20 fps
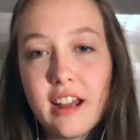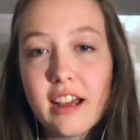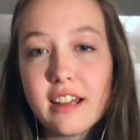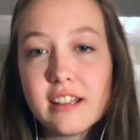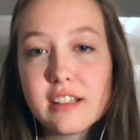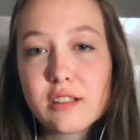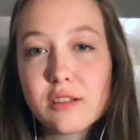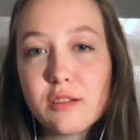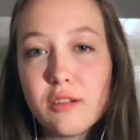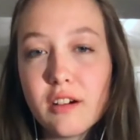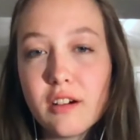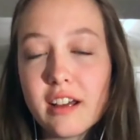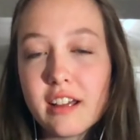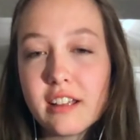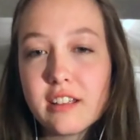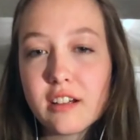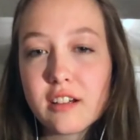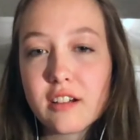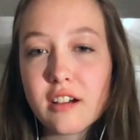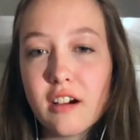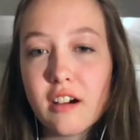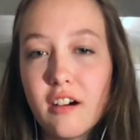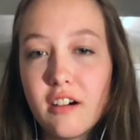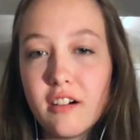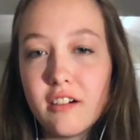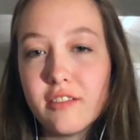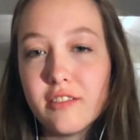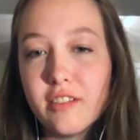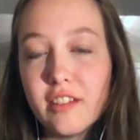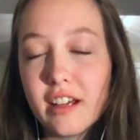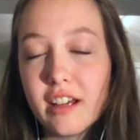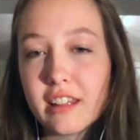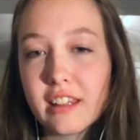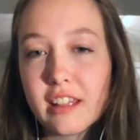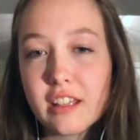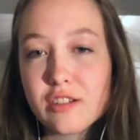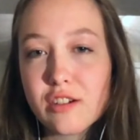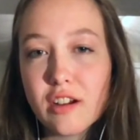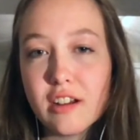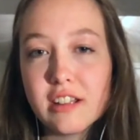school, I took all of
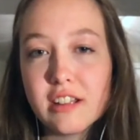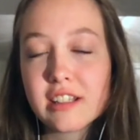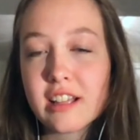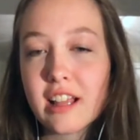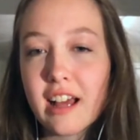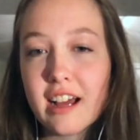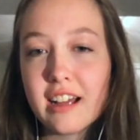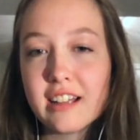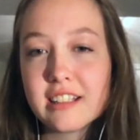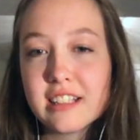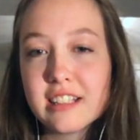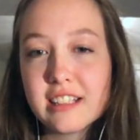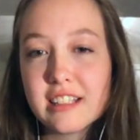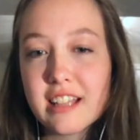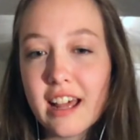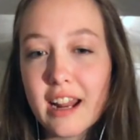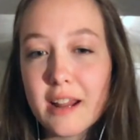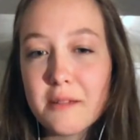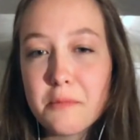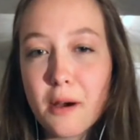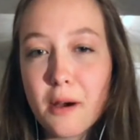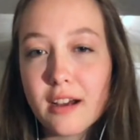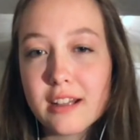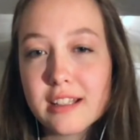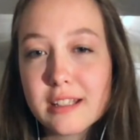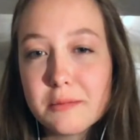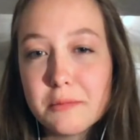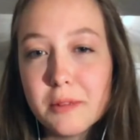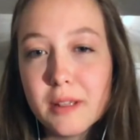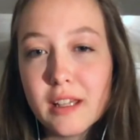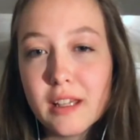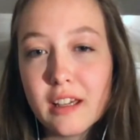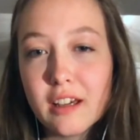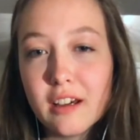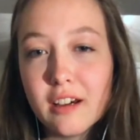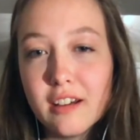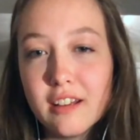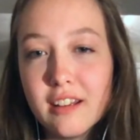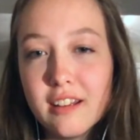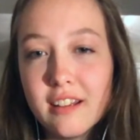the trade classes that I possibly
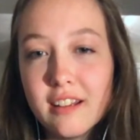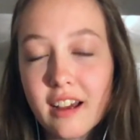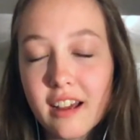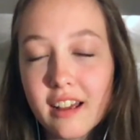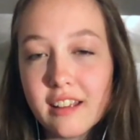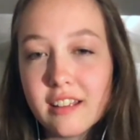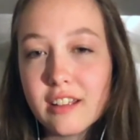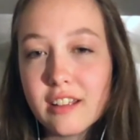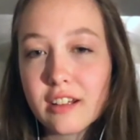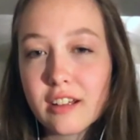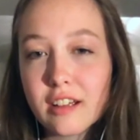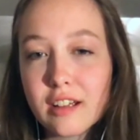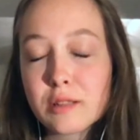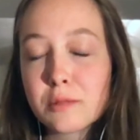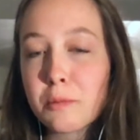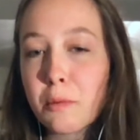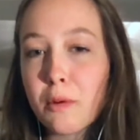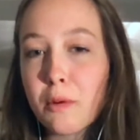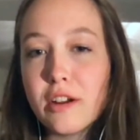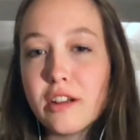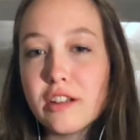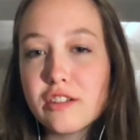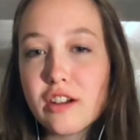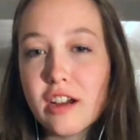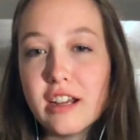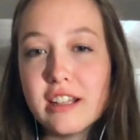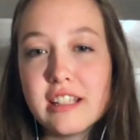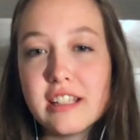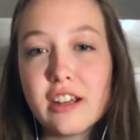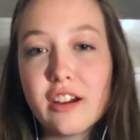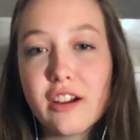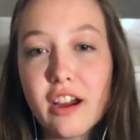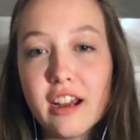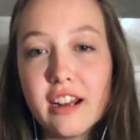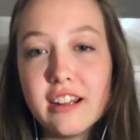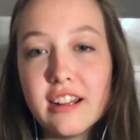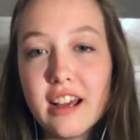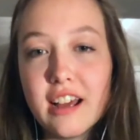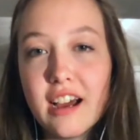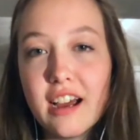could. I took exploring trades in
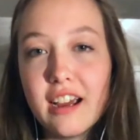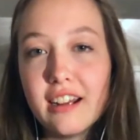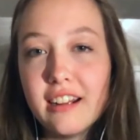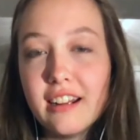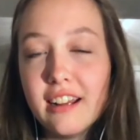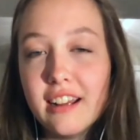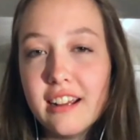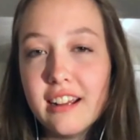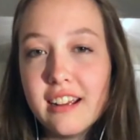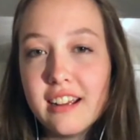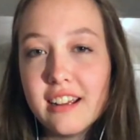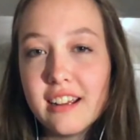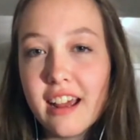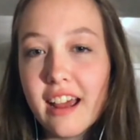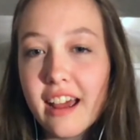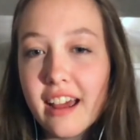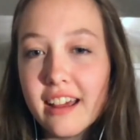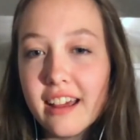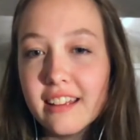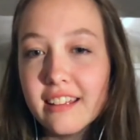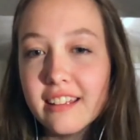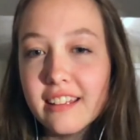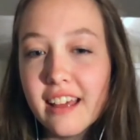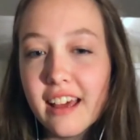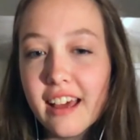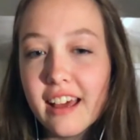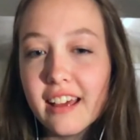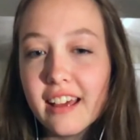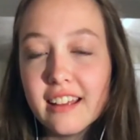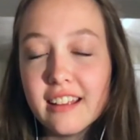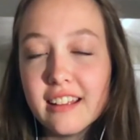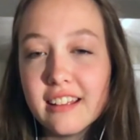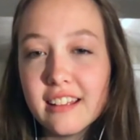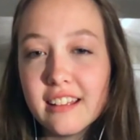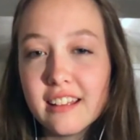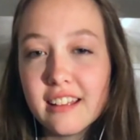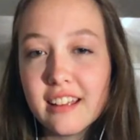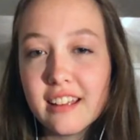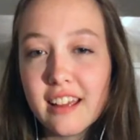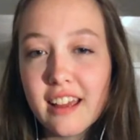grade 9, and
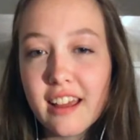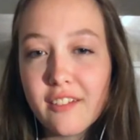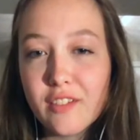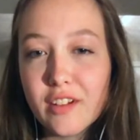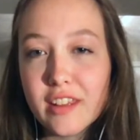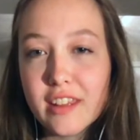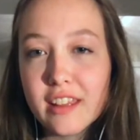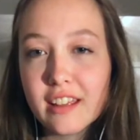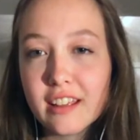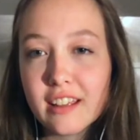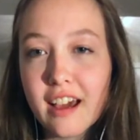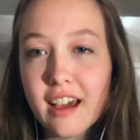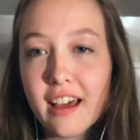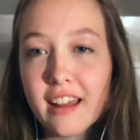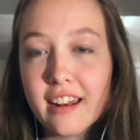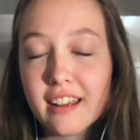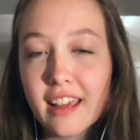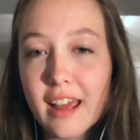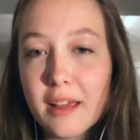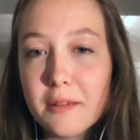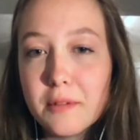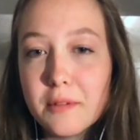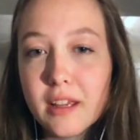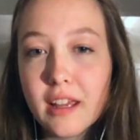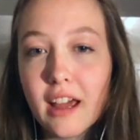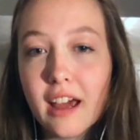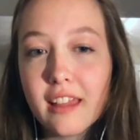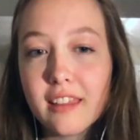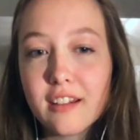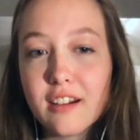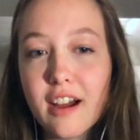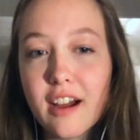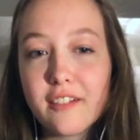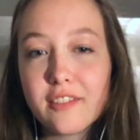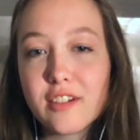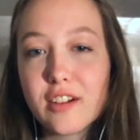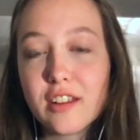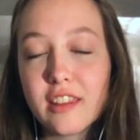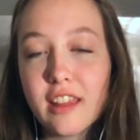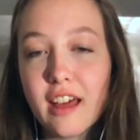then everything kind of came together
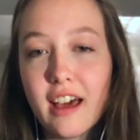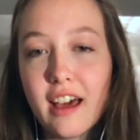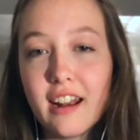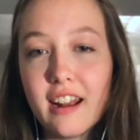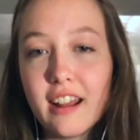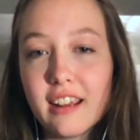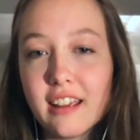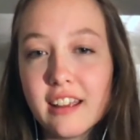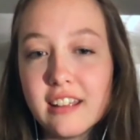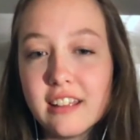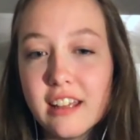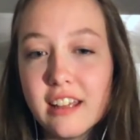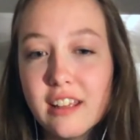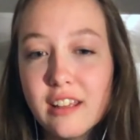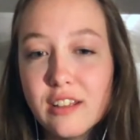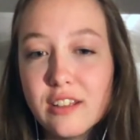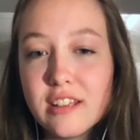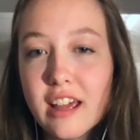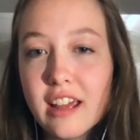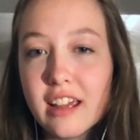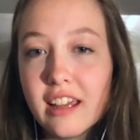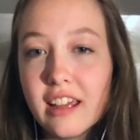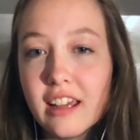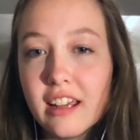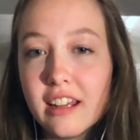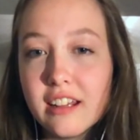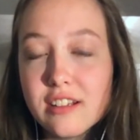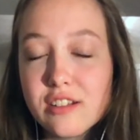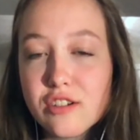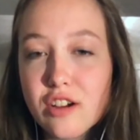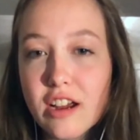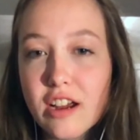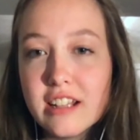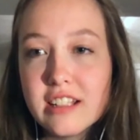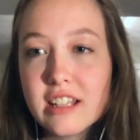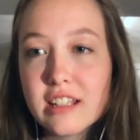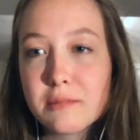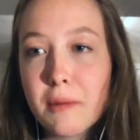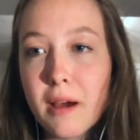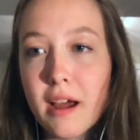after that. I continued taking trades
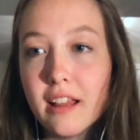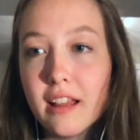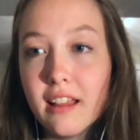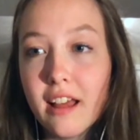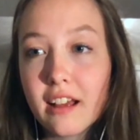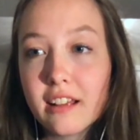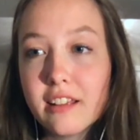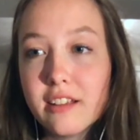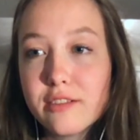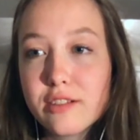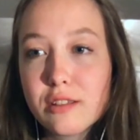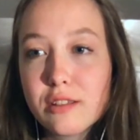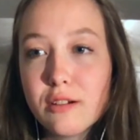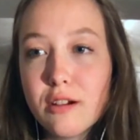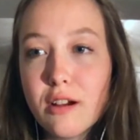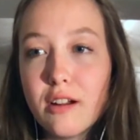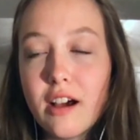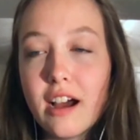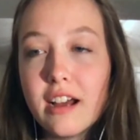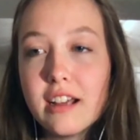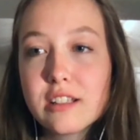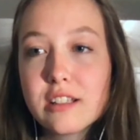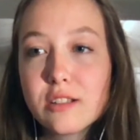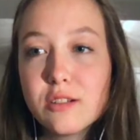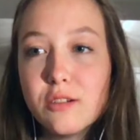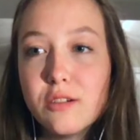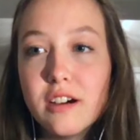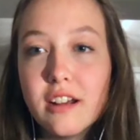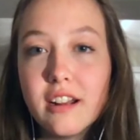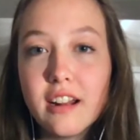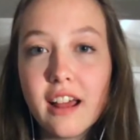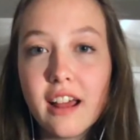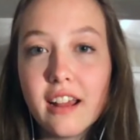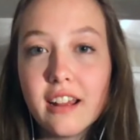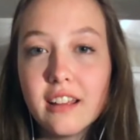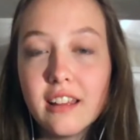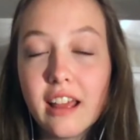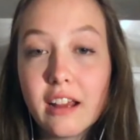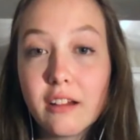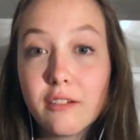as my electives throughout high school, and
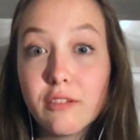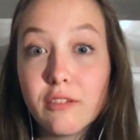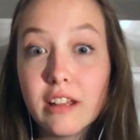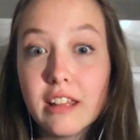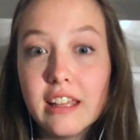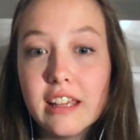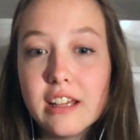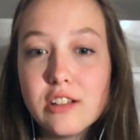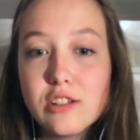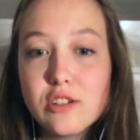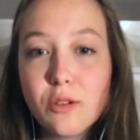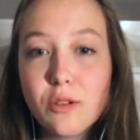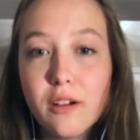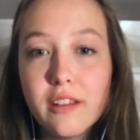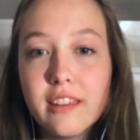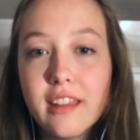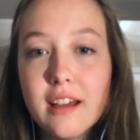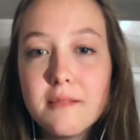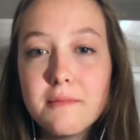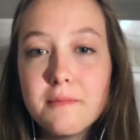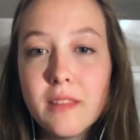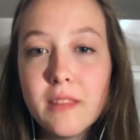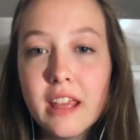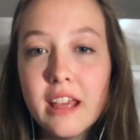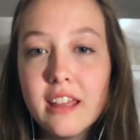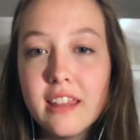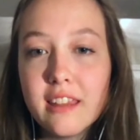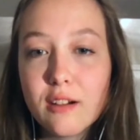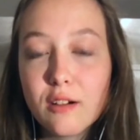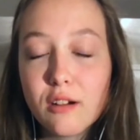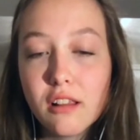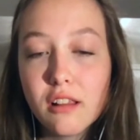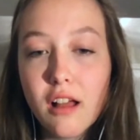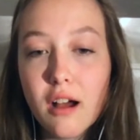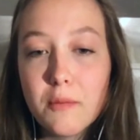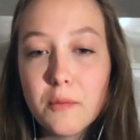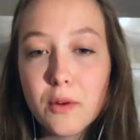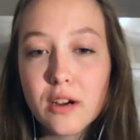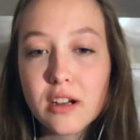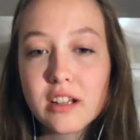I really enjoyed them. They were a
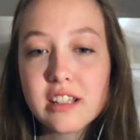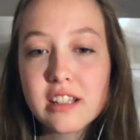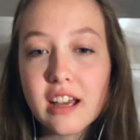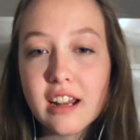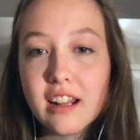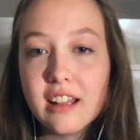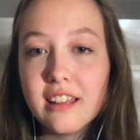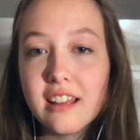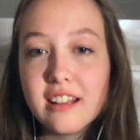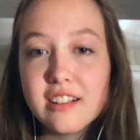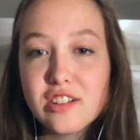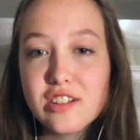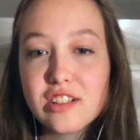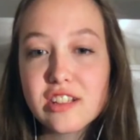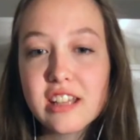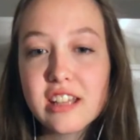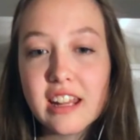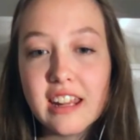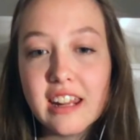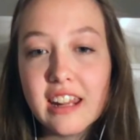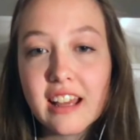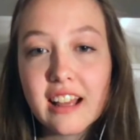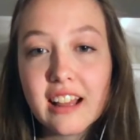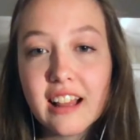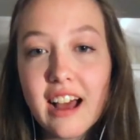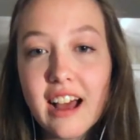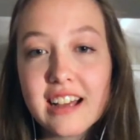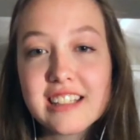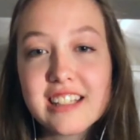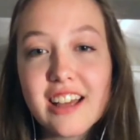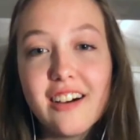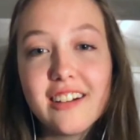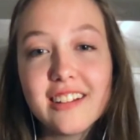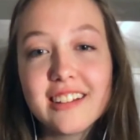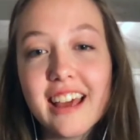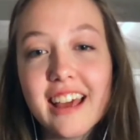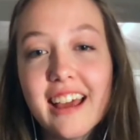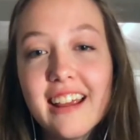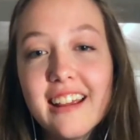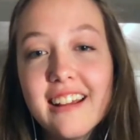lot more exciting than just sitting in class all
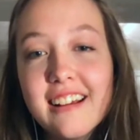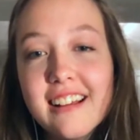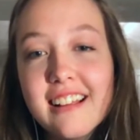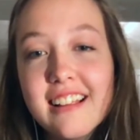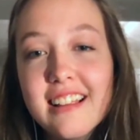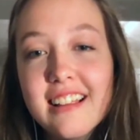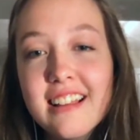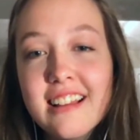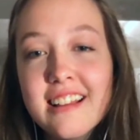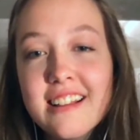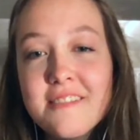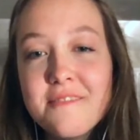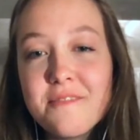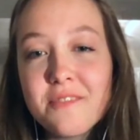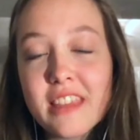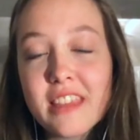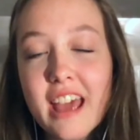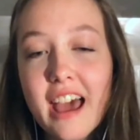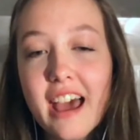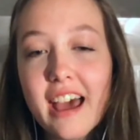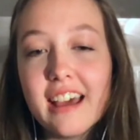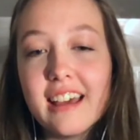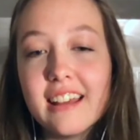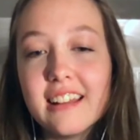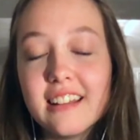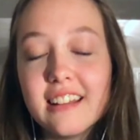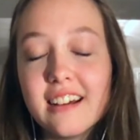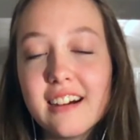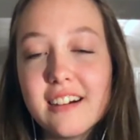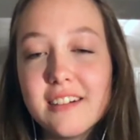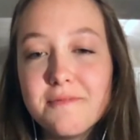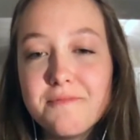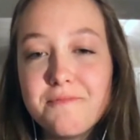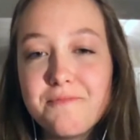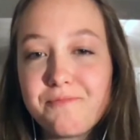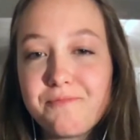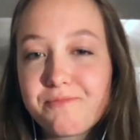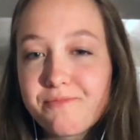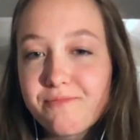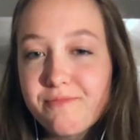day. And
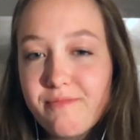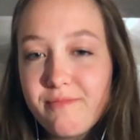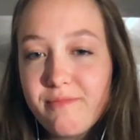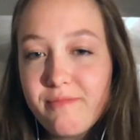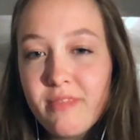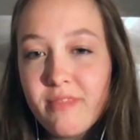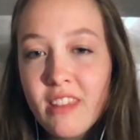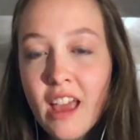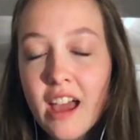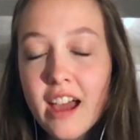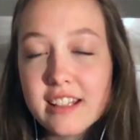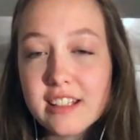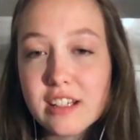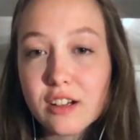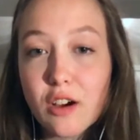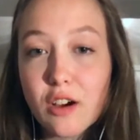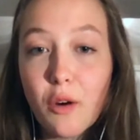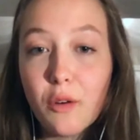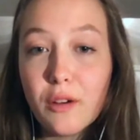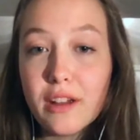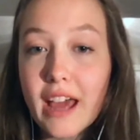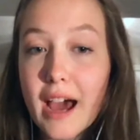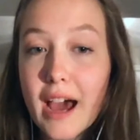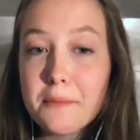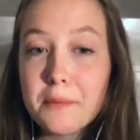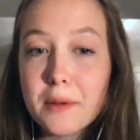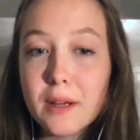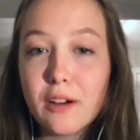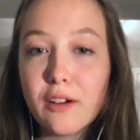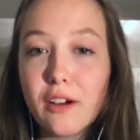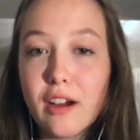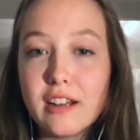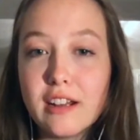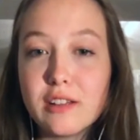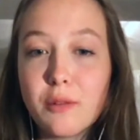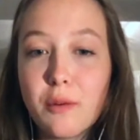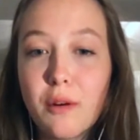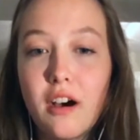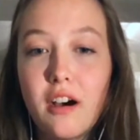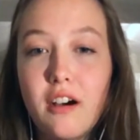I took OEAP in grade
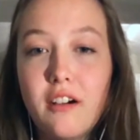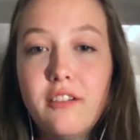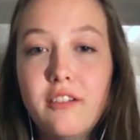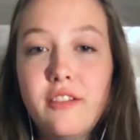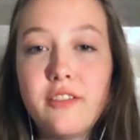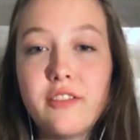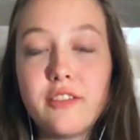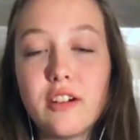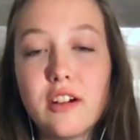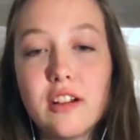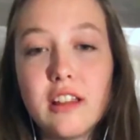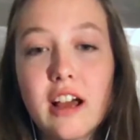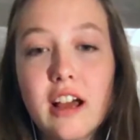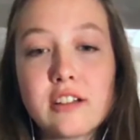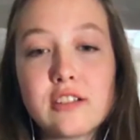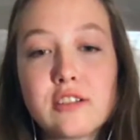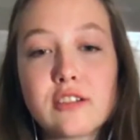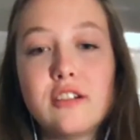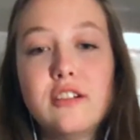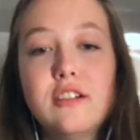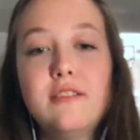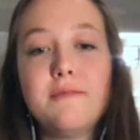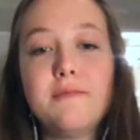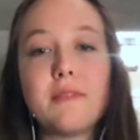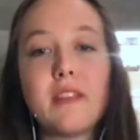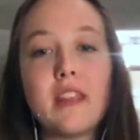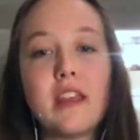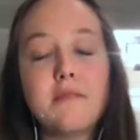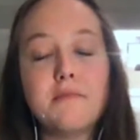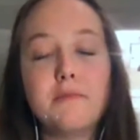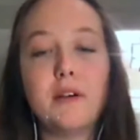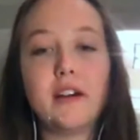12 for electrical, but